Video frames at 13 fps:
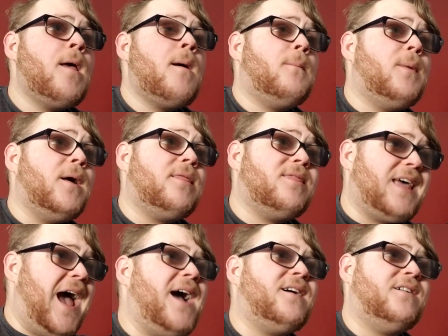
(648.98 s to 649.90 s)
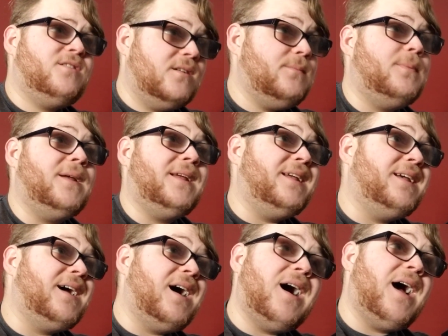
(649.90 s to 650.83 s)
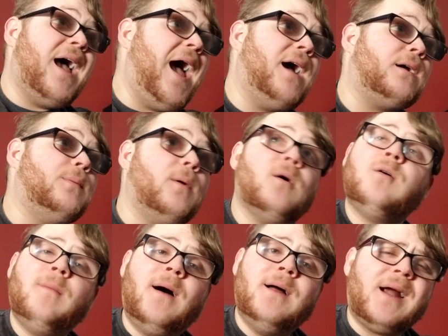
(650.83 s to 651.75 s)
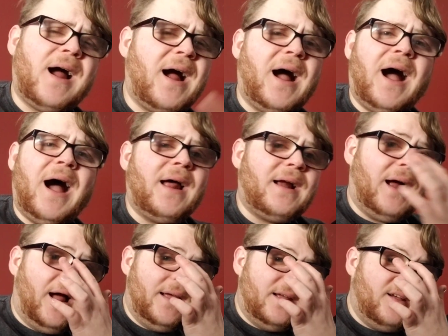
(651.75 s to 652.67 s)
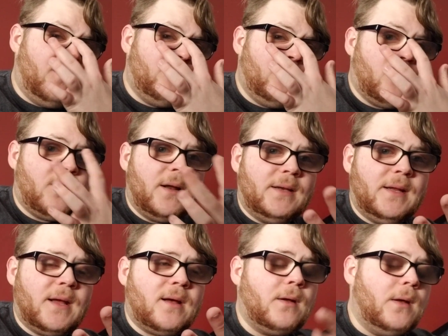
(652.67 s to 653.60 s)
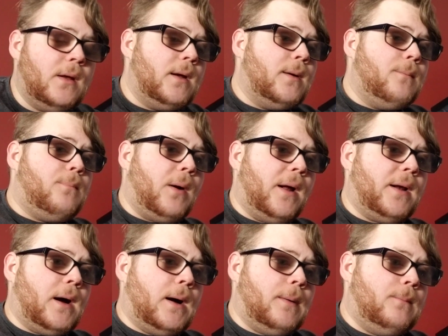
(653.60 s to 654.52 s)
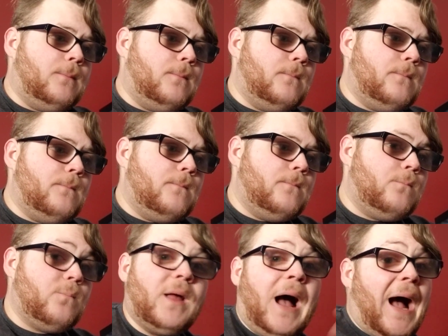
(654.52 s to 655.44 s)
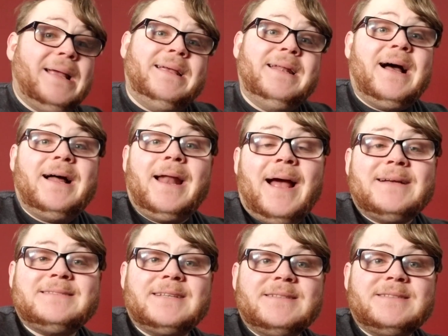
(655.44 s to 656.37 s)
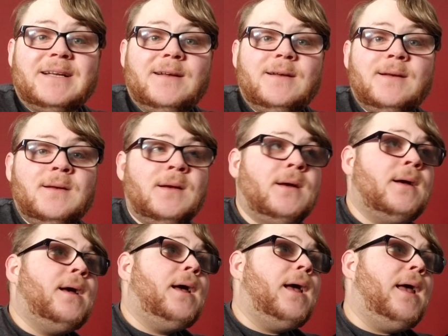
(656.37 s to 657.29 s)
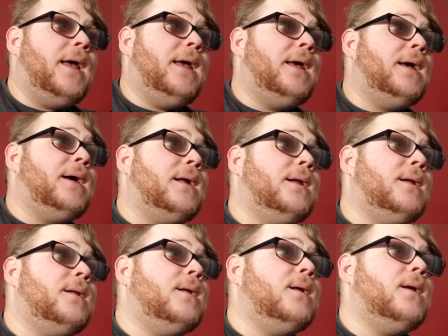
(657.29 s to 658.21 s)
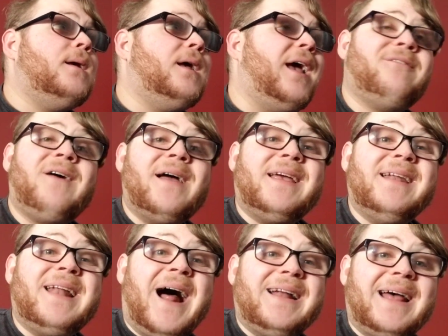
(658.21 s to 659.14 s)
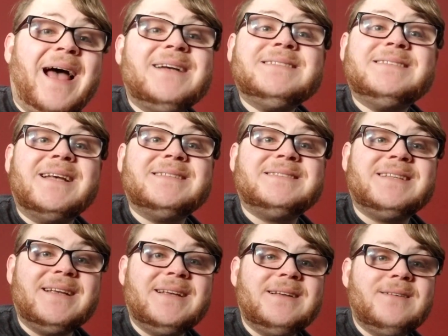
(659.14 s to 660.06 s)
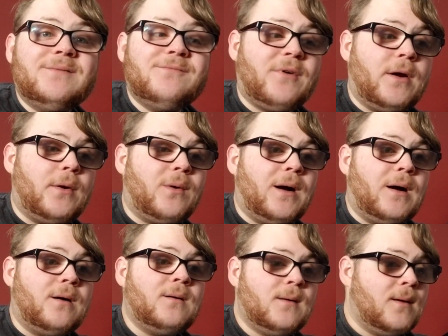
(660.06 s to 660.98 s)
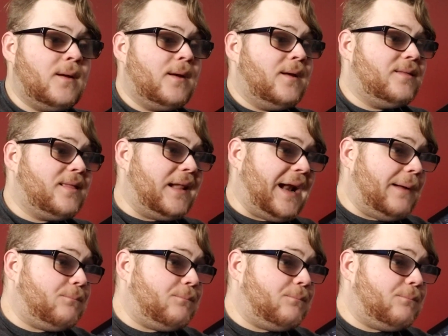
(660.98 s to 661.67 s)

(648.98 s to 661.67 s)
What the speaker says: but that could be a hacked Pokemon. I have no idea, but I cannot access it, and if I cannot access it very well, then I'm